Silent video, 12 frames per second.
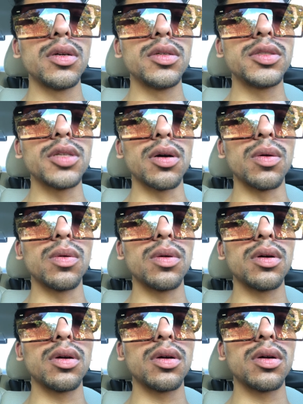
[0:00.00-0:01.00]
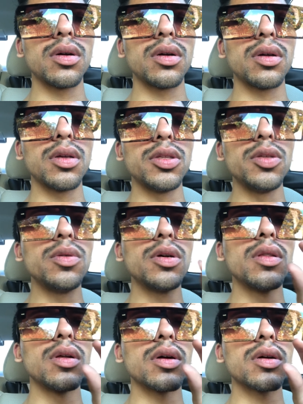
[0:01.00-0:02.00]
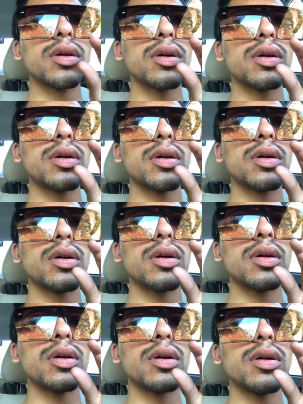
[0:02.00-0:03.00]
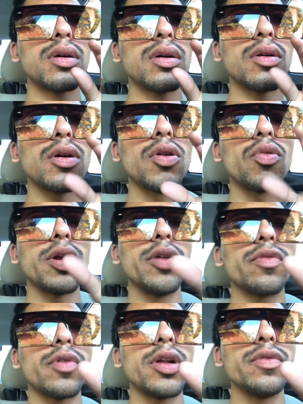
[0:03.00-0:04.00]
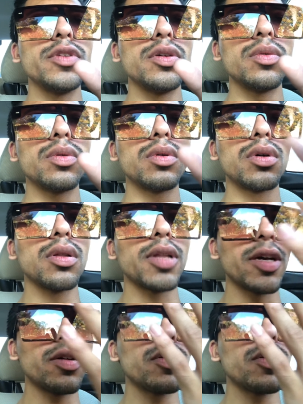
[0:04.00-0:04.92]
So you could look in front of you, like